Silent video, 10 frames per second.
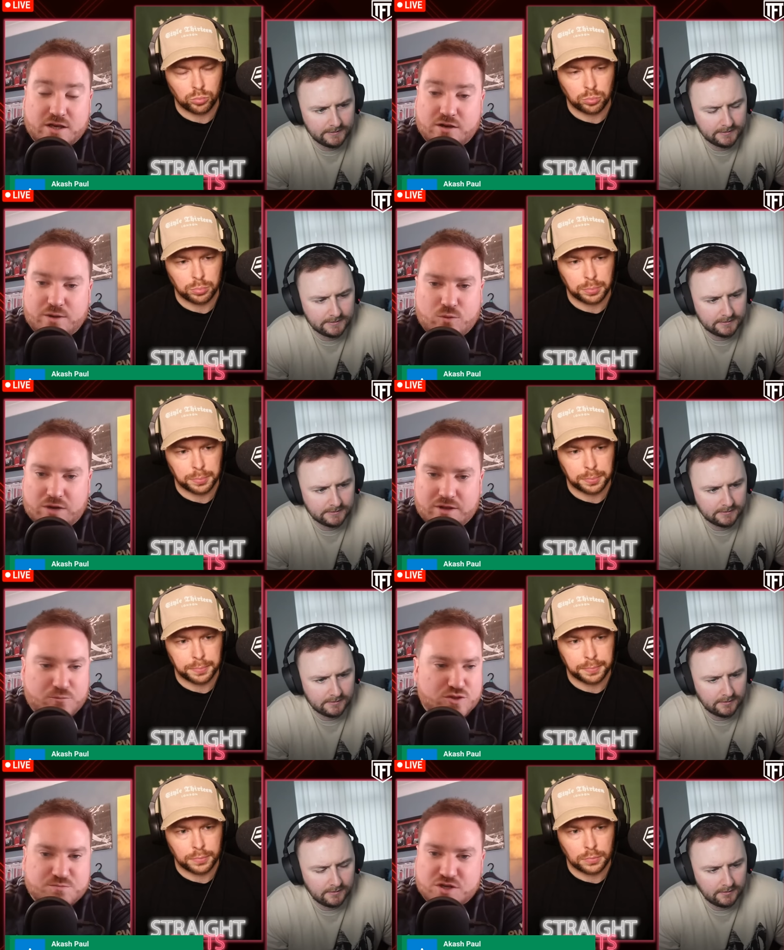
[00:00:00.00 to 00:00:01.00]
Speaker 1: going, "Wow,
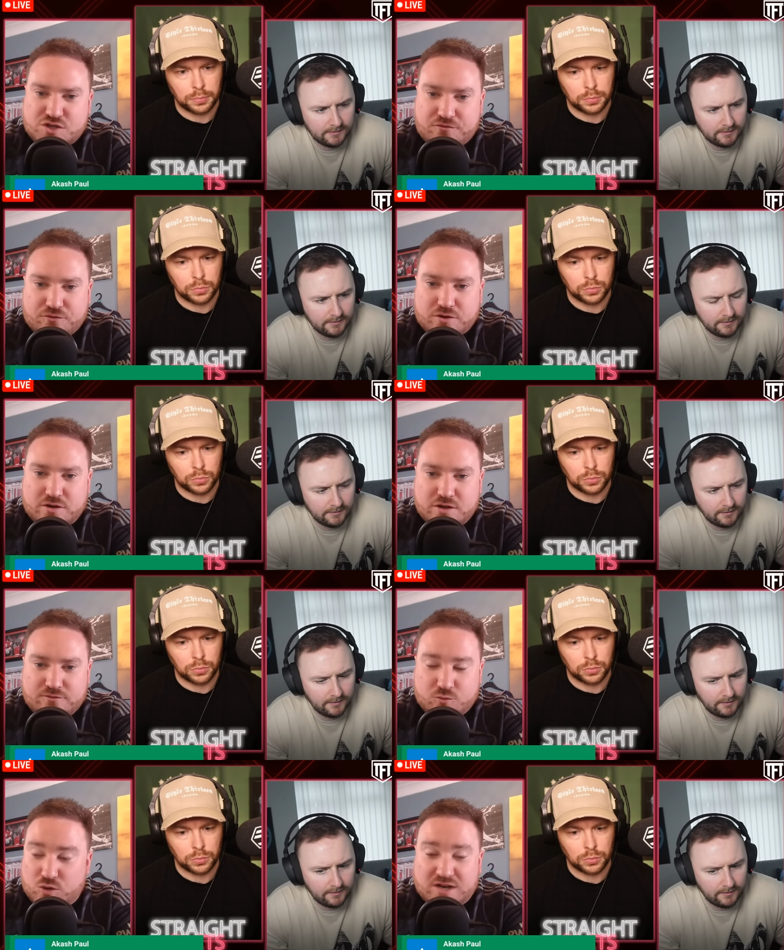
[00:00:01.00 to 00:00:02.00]
that looks much different
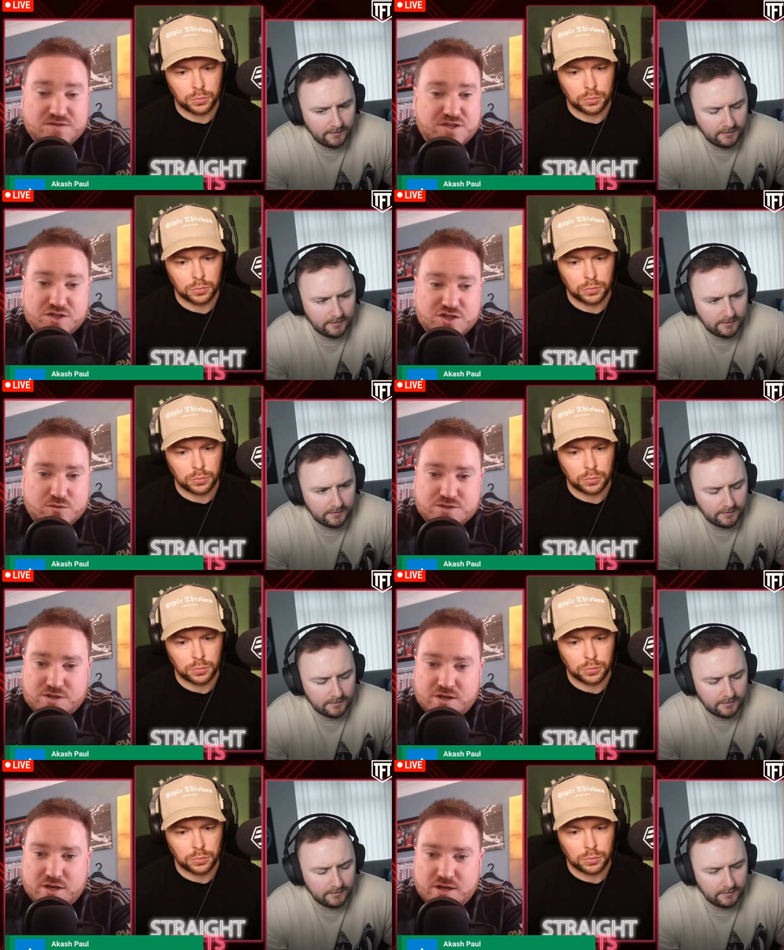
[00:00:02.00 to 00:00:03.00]
from what I've seen at
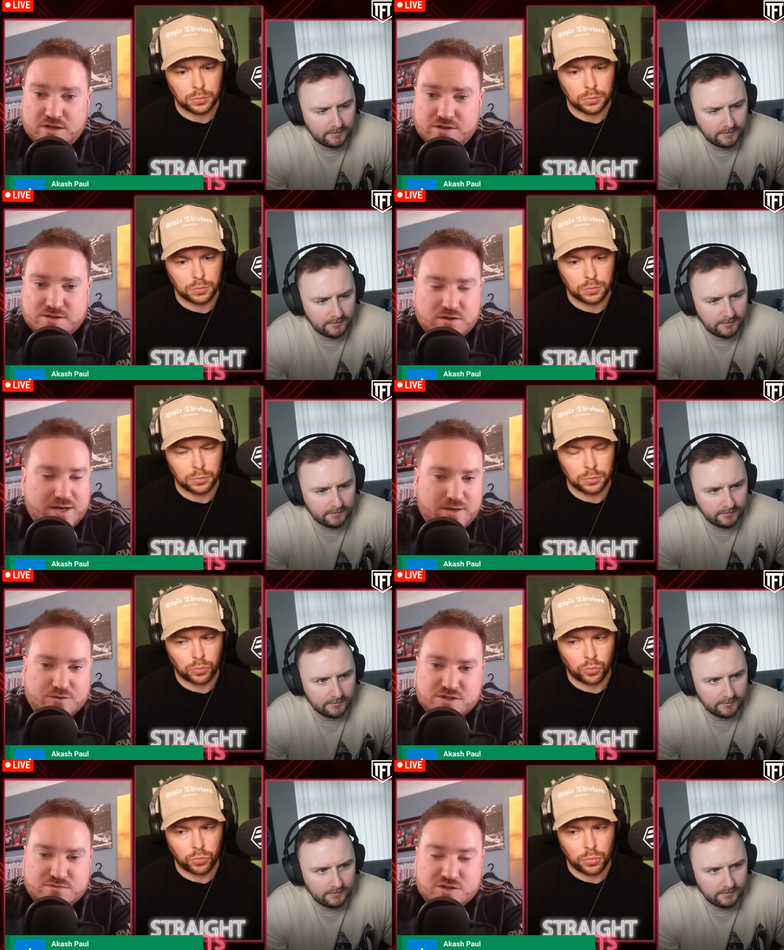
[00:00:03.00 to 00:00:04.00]
Chelsea." This guy
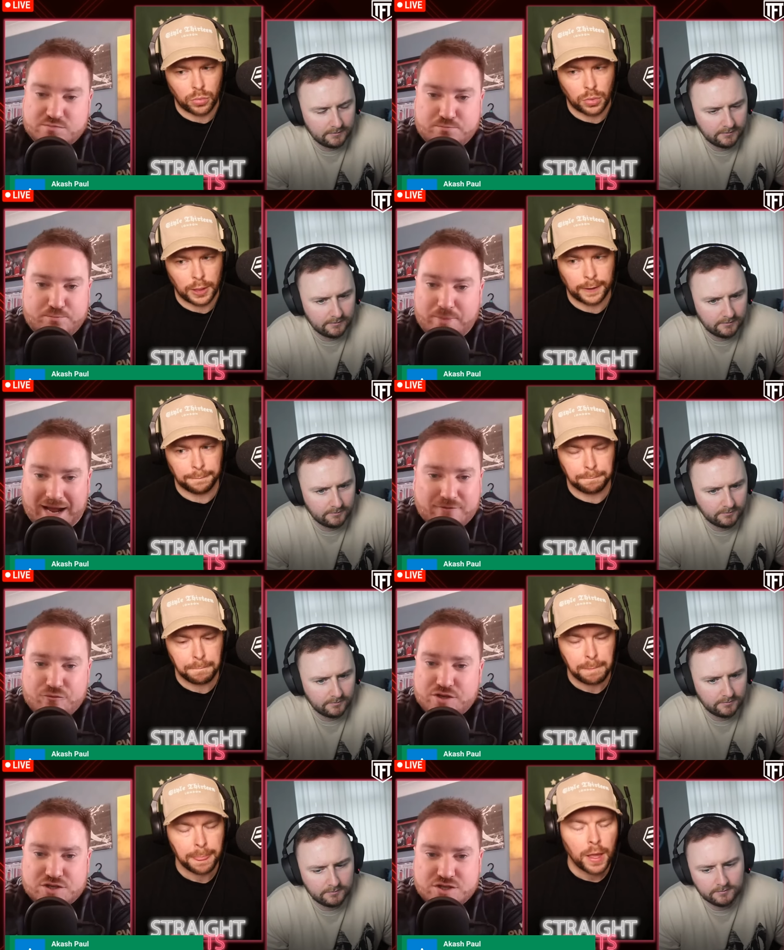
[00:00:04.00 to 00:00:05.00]
looks just
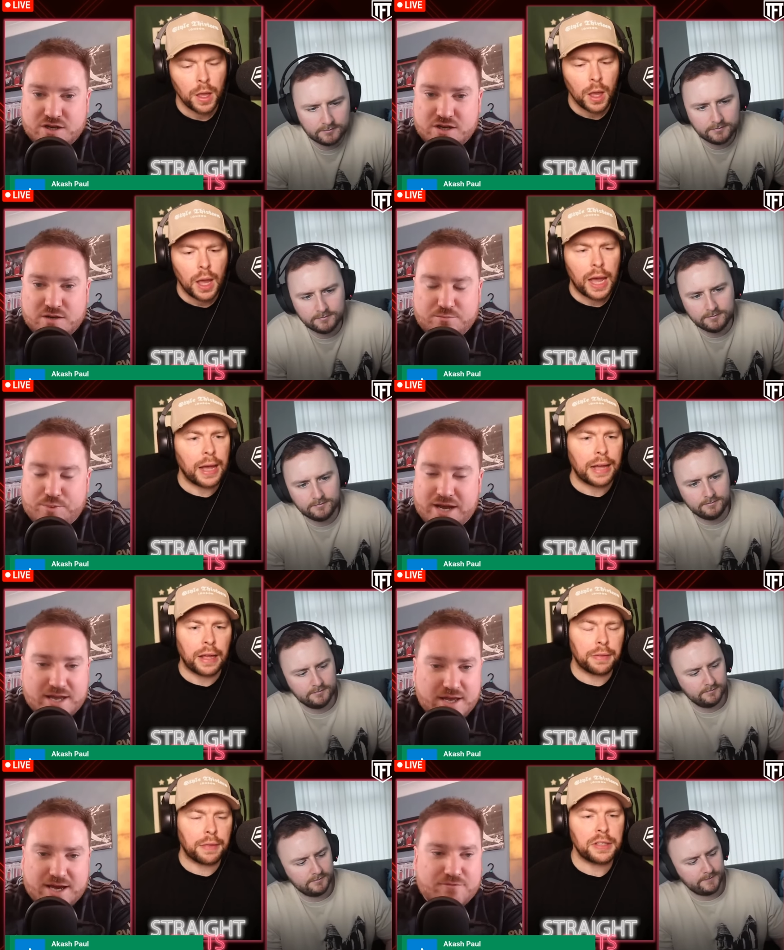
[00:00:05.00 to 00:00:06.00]
average,
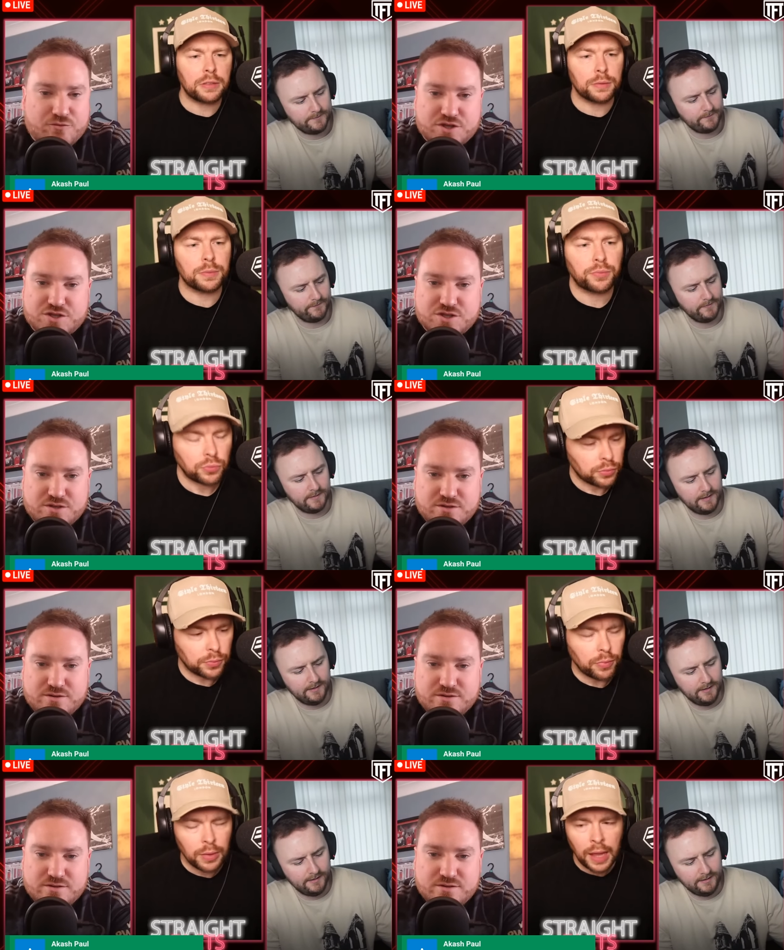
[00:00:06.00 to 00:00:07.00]
bang and, and
Speaker 2: average.
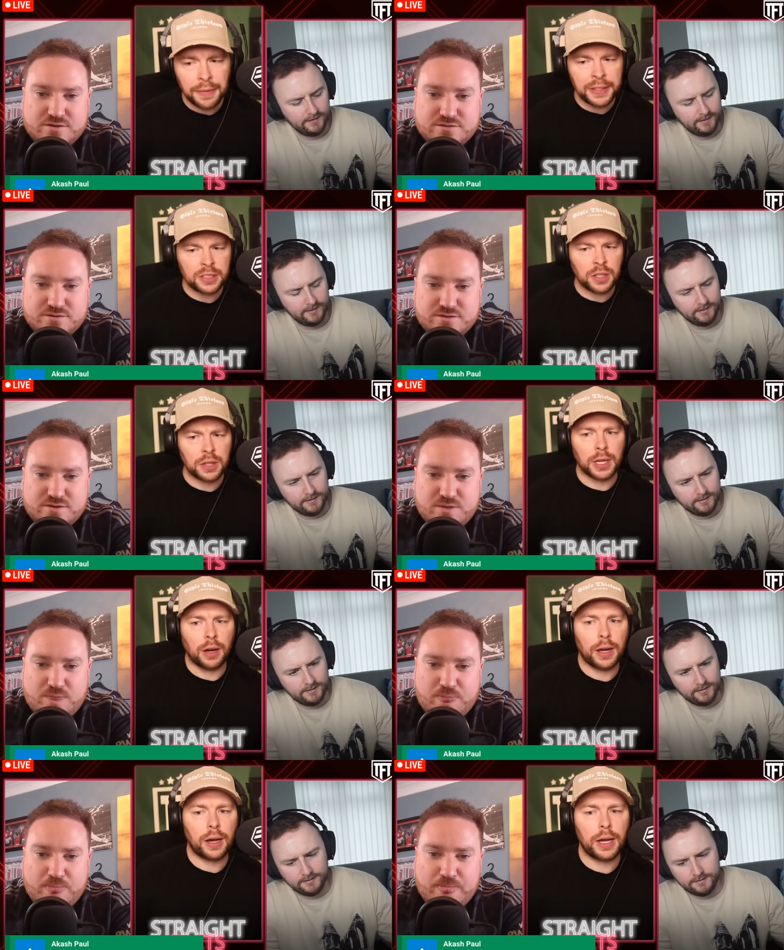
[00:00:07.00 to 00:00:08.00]
And this is the thing.
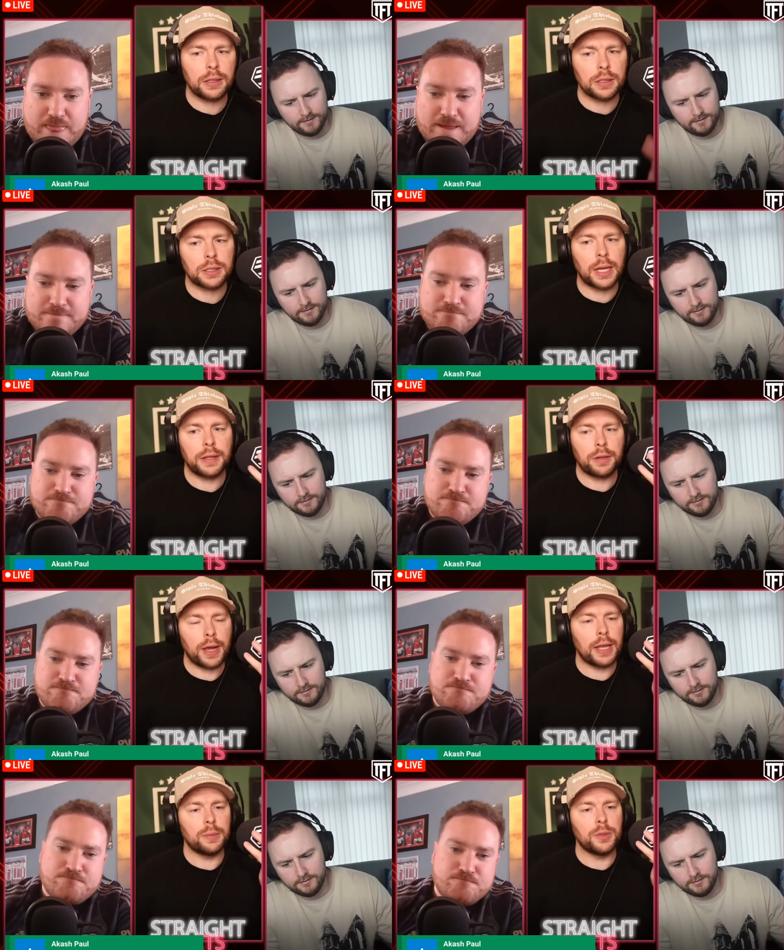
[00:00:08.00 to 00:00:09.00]
I, I understand there
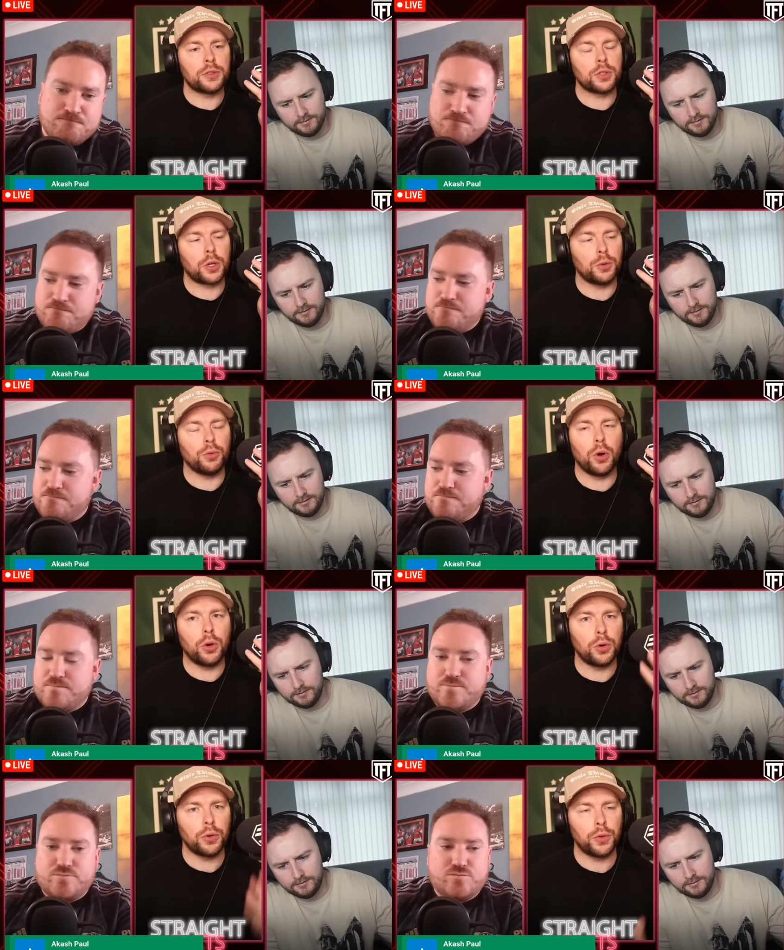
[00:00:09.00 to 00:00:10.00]
are elements that go
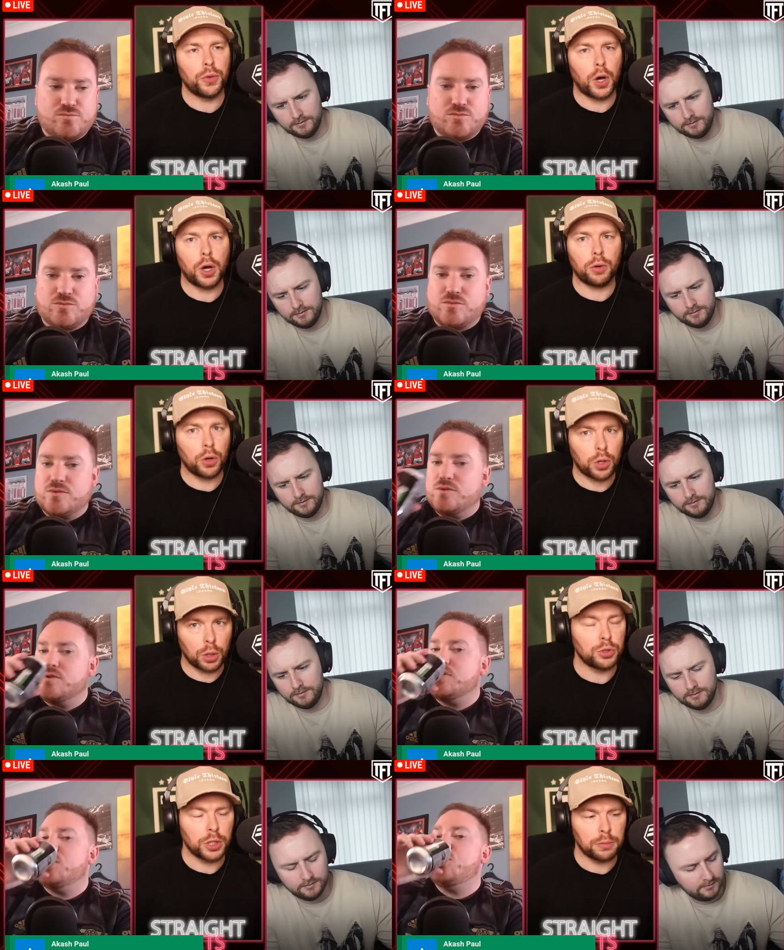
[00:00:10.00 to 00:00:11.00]
wrong that are on
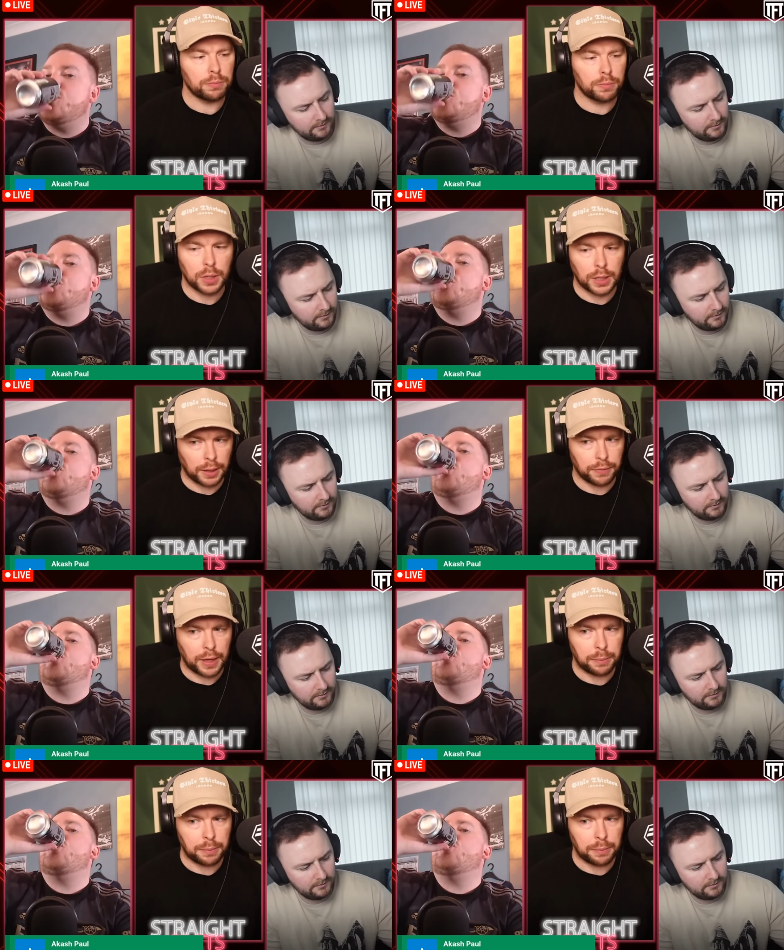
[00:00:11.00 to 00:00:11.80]
coaching. I get that